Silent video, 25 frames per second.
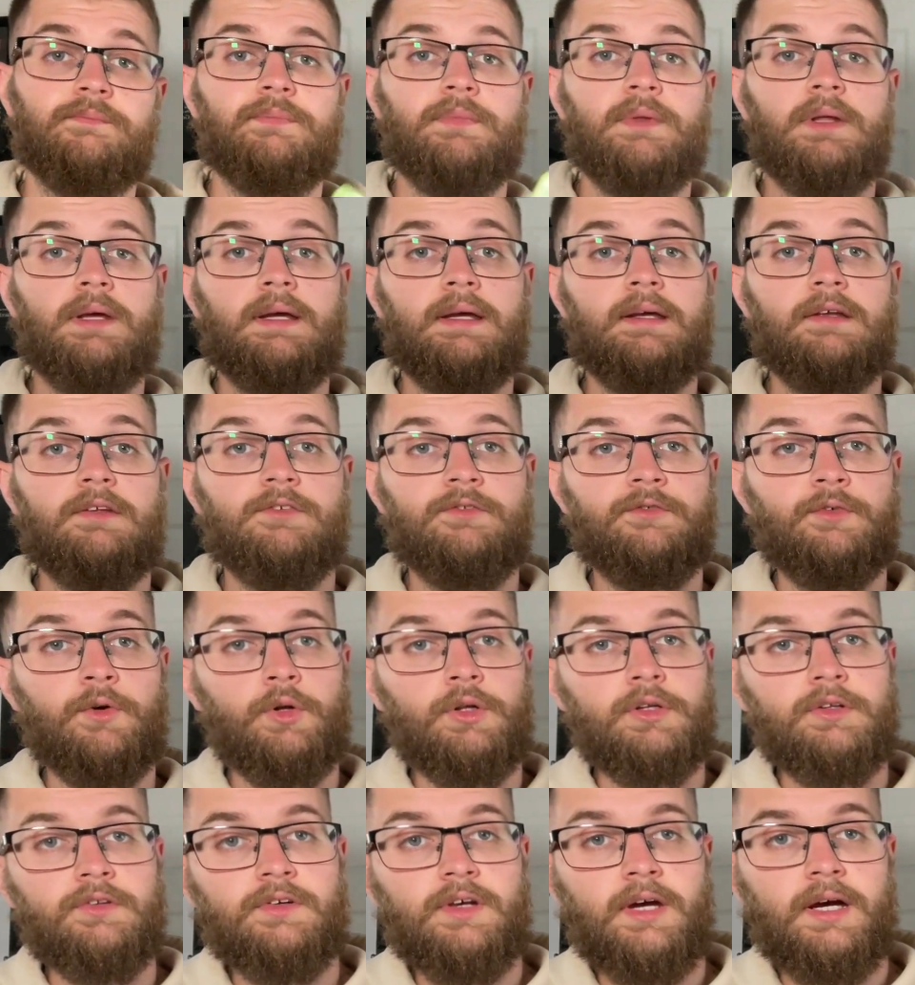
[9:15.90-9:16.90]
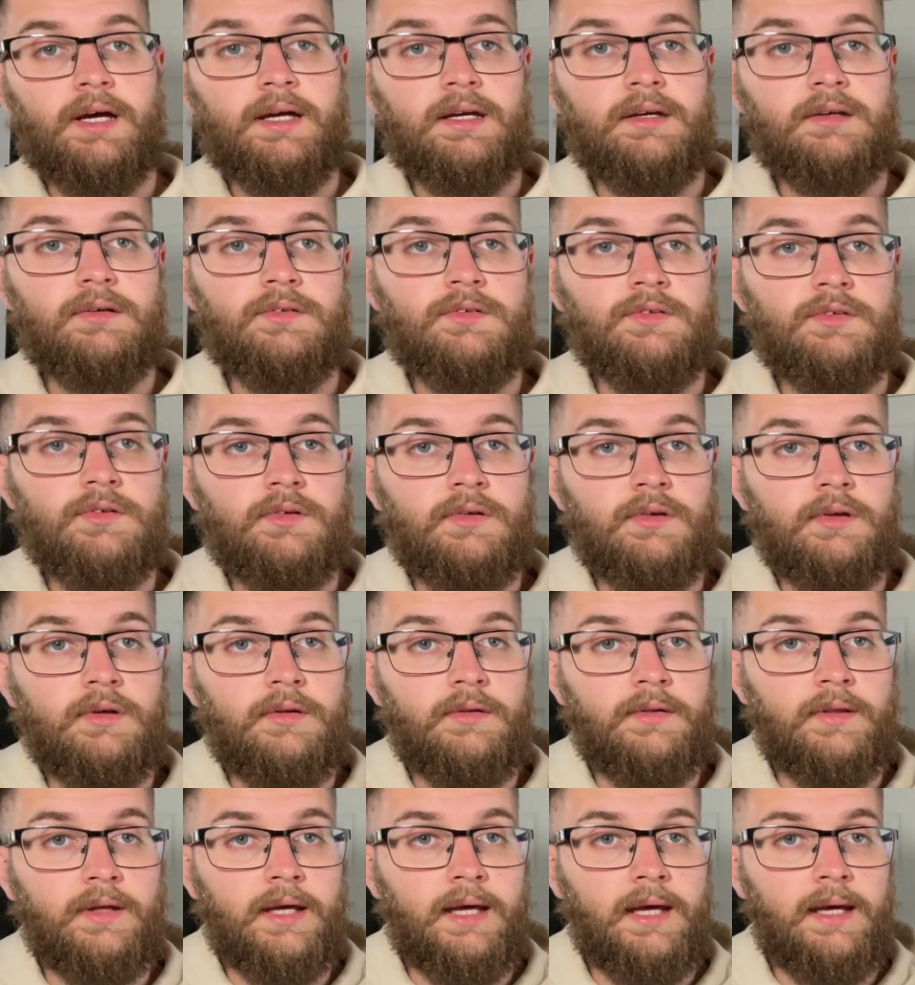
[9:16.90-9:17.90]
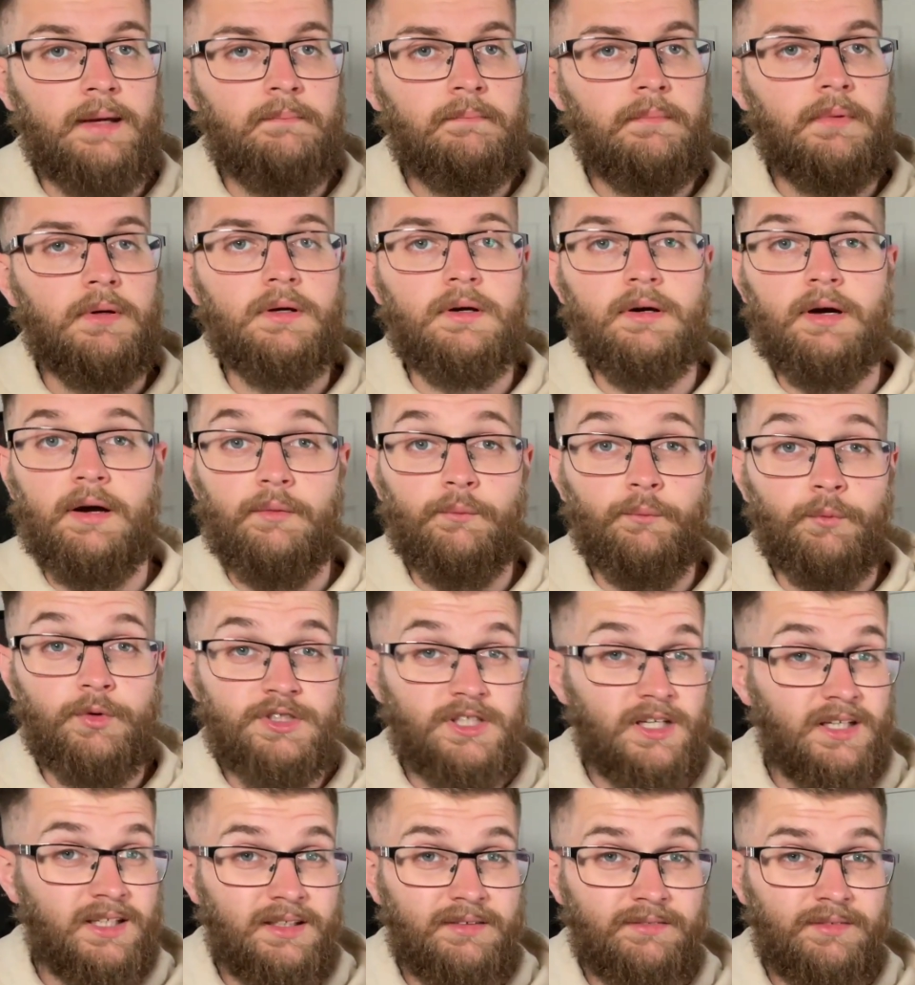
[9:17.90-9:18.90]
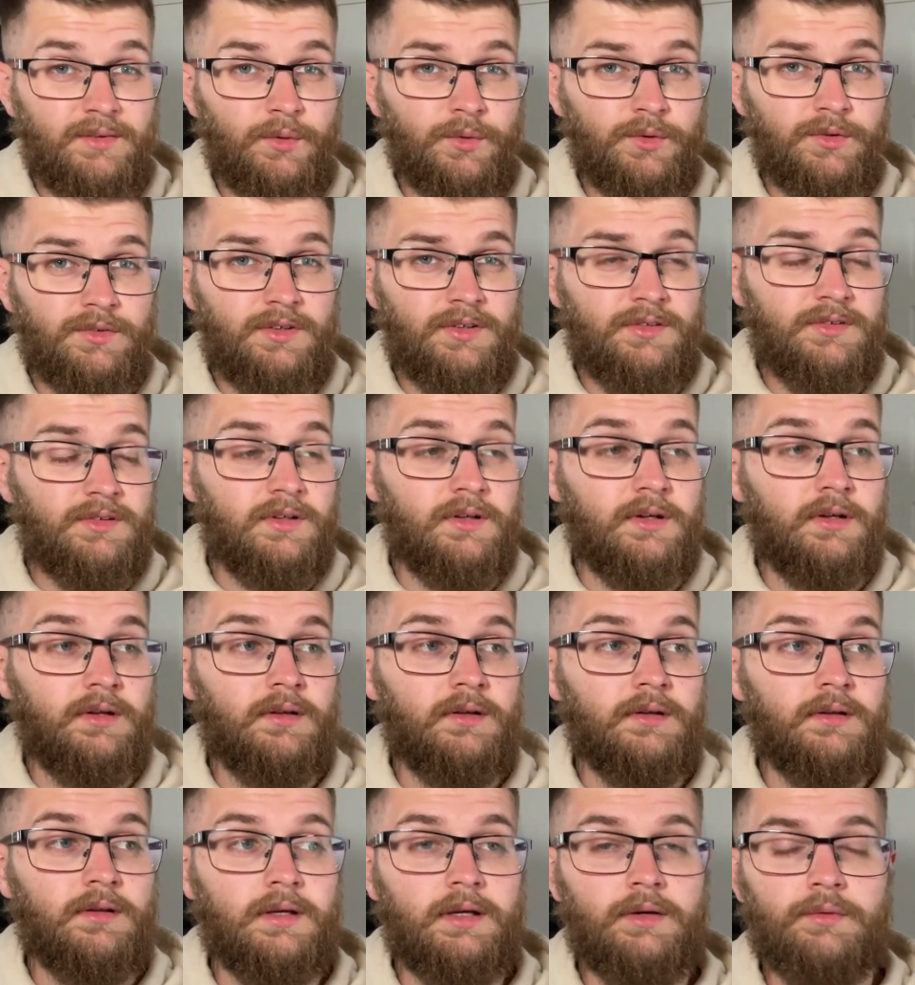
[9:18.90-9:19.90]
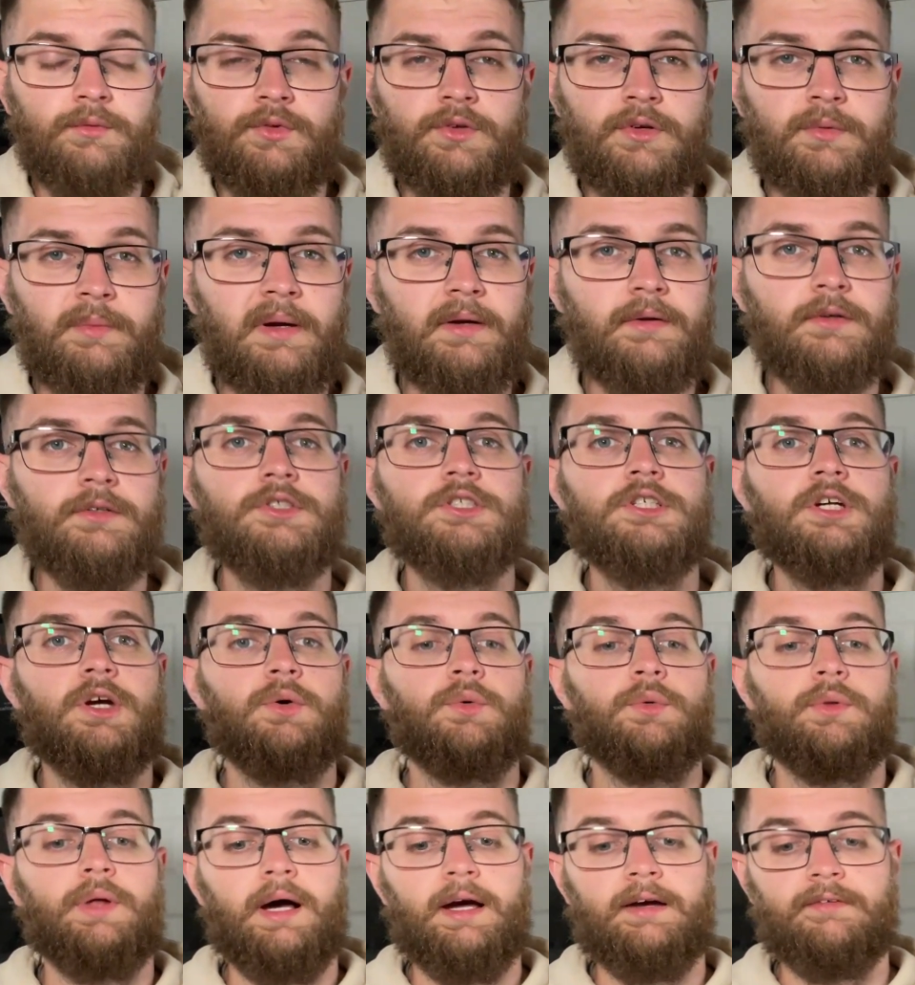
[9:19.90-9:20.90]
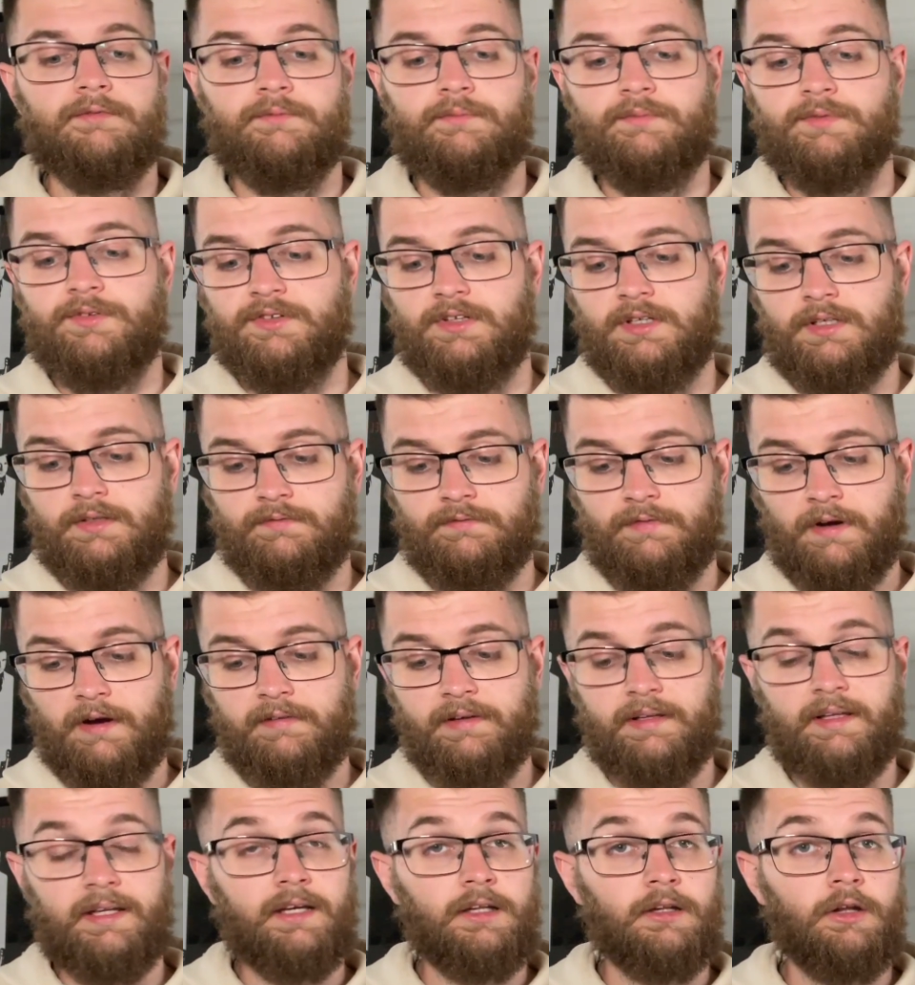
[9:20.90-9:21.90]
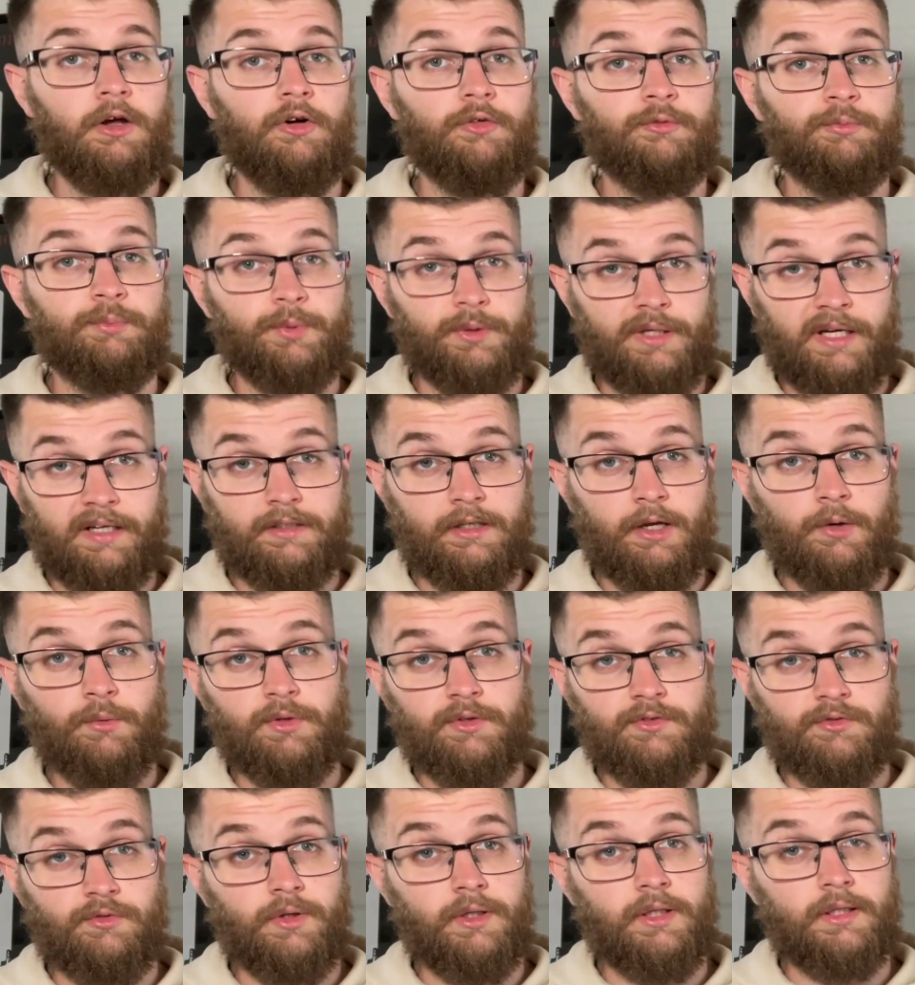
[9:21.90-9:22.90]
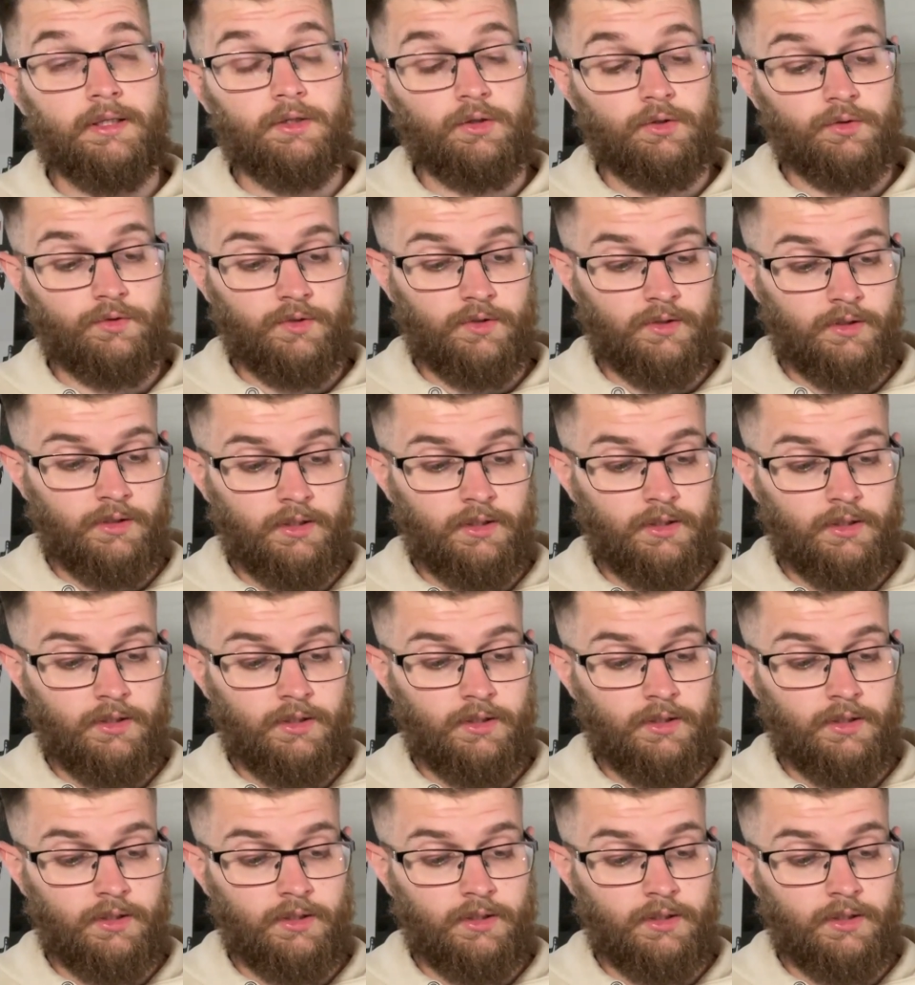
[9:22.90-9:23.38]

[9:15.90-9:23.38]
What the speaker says: It's Falling Skies, the game, which I didn't even know existed. It was an American show that I've seen very little of, but I know it's really good.